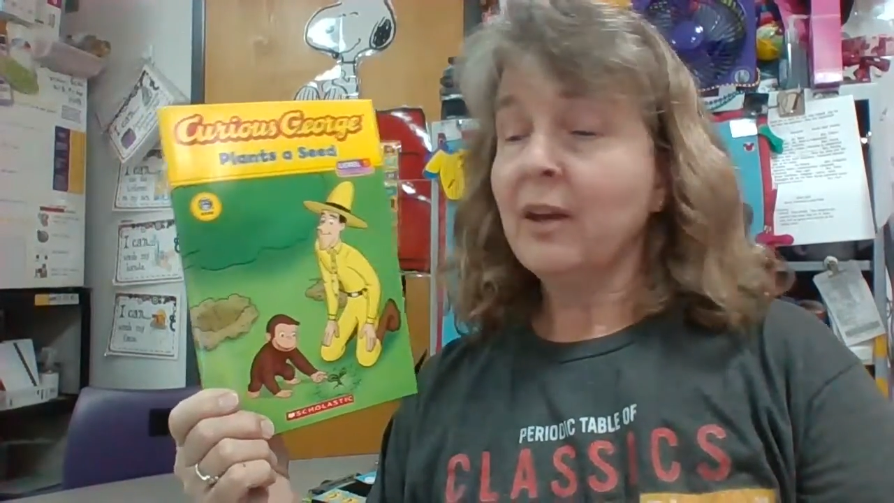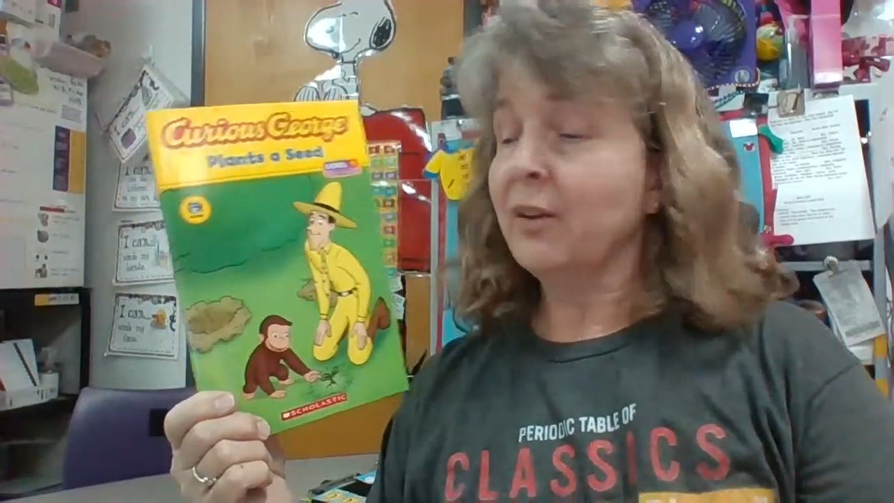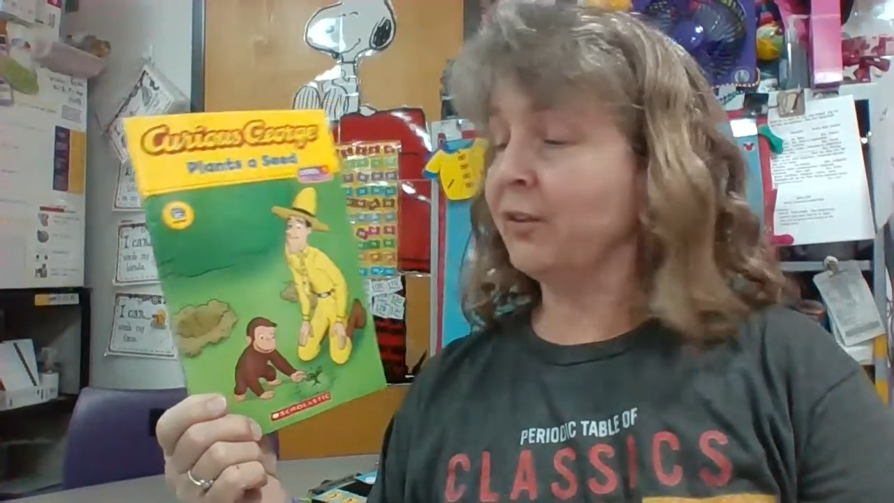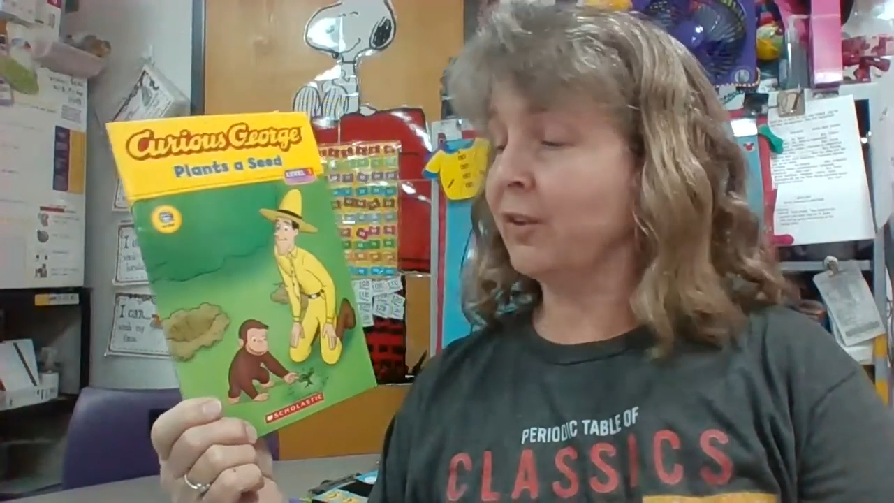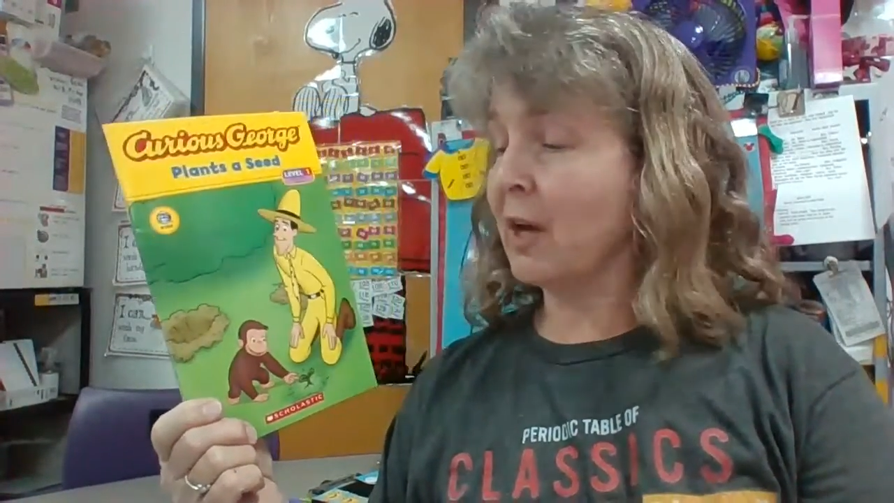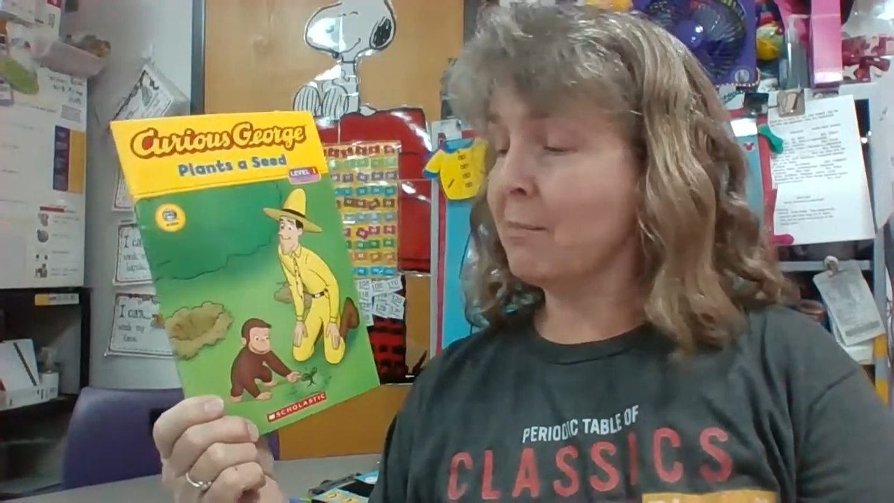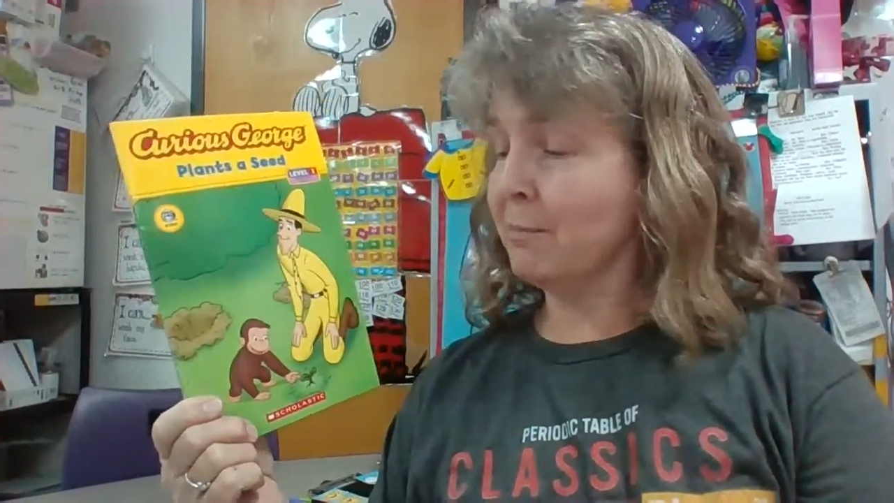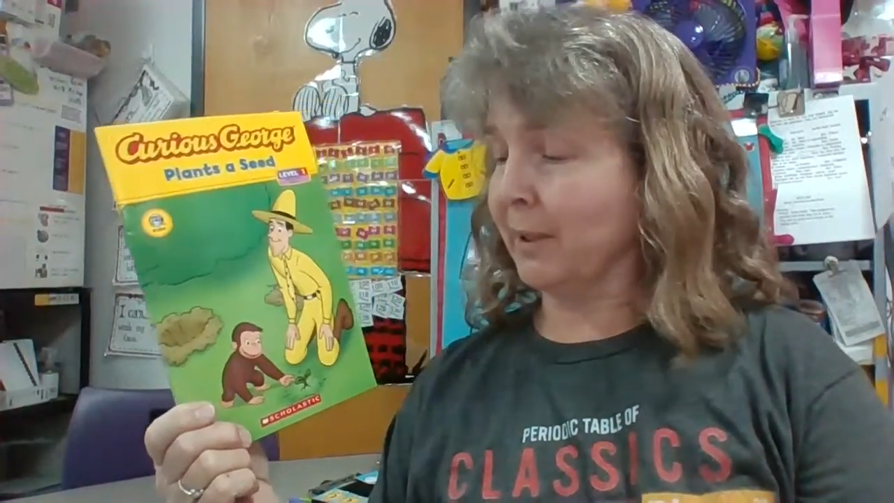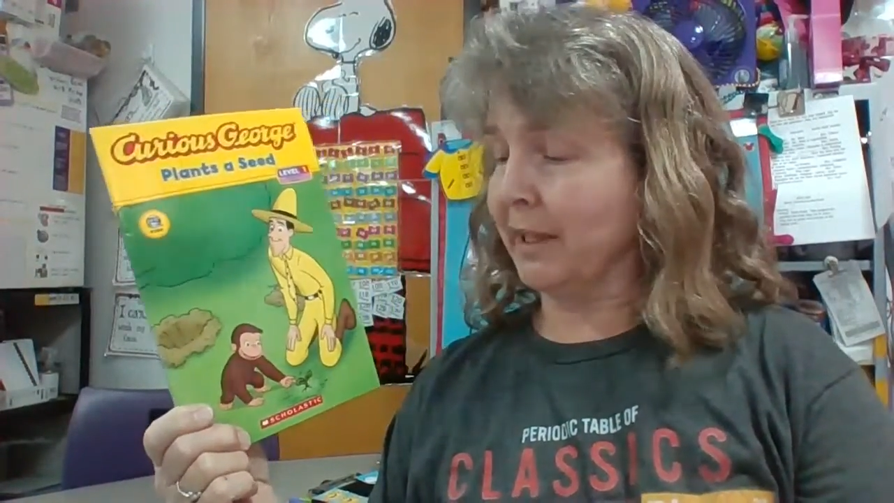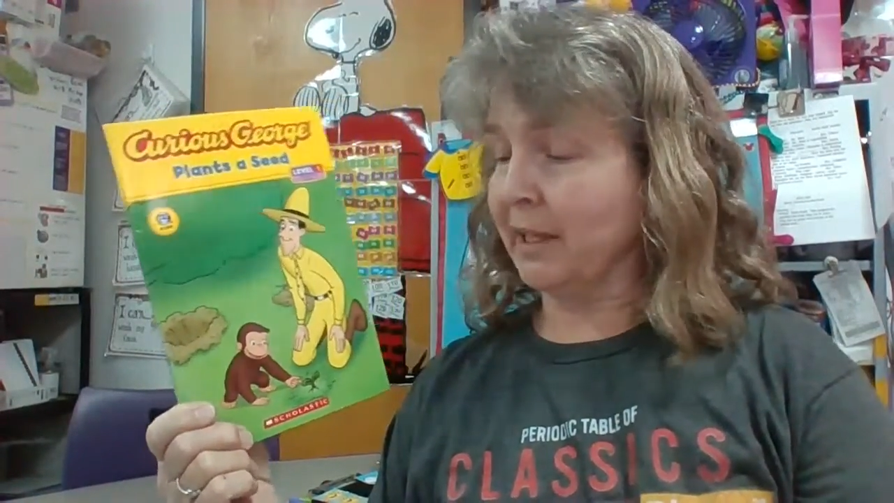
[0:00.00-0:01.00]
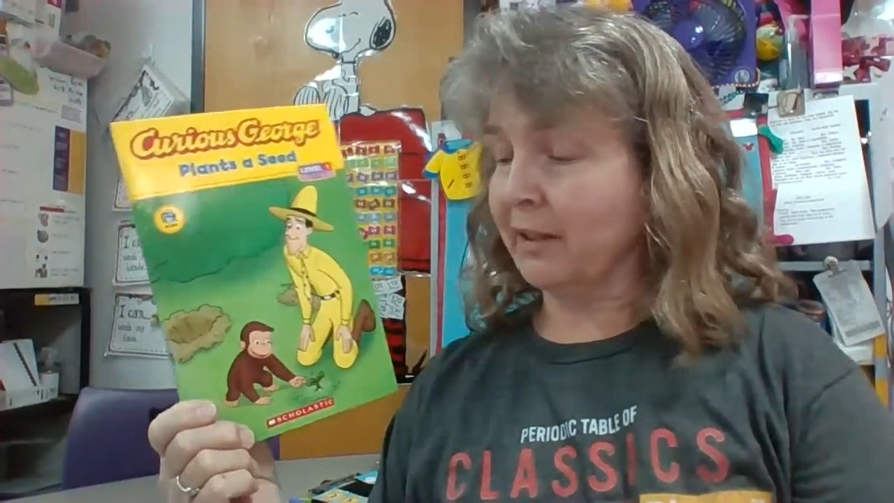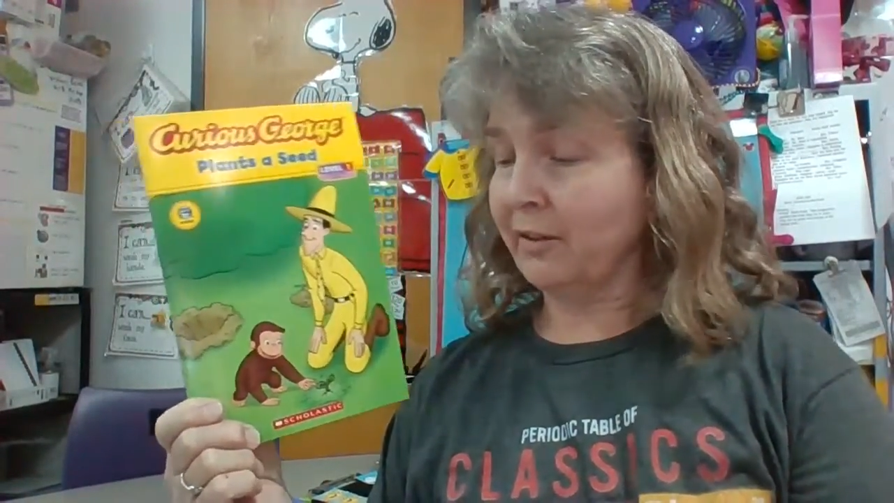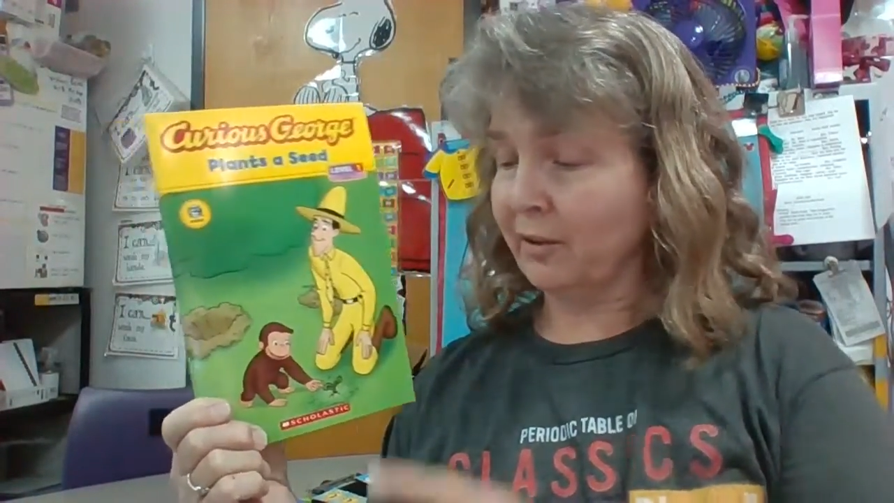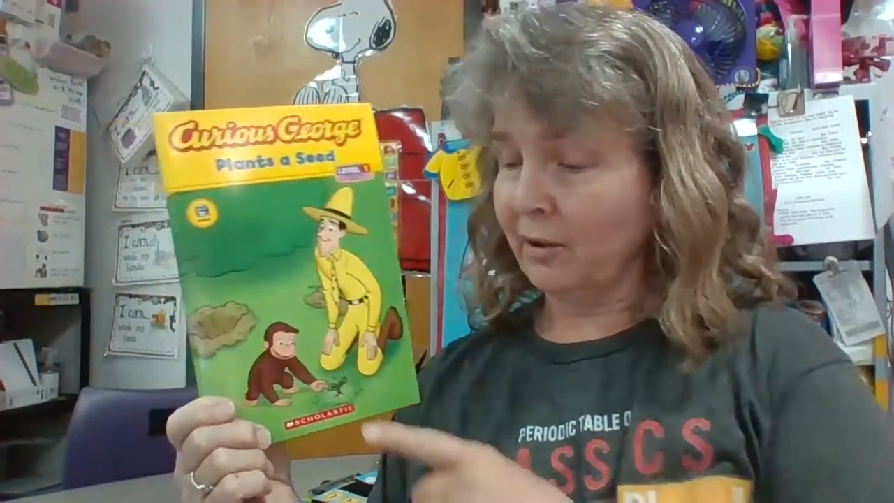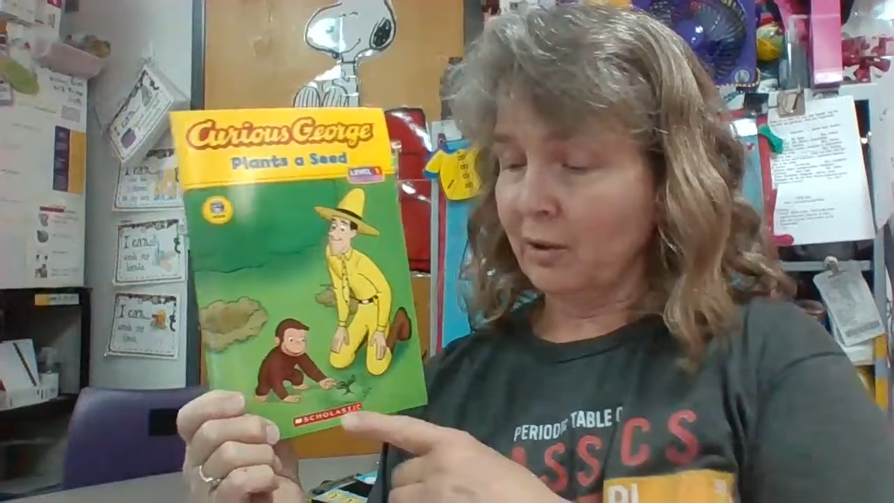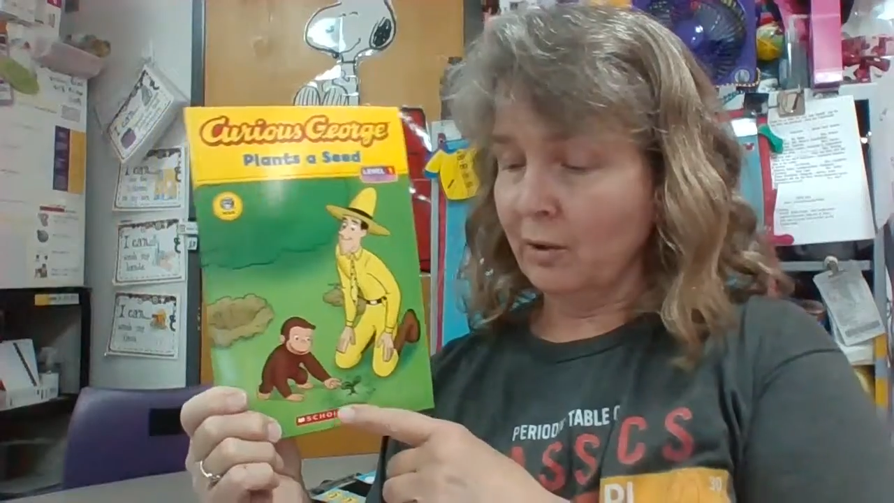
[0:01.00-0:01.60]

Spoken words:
Some plants,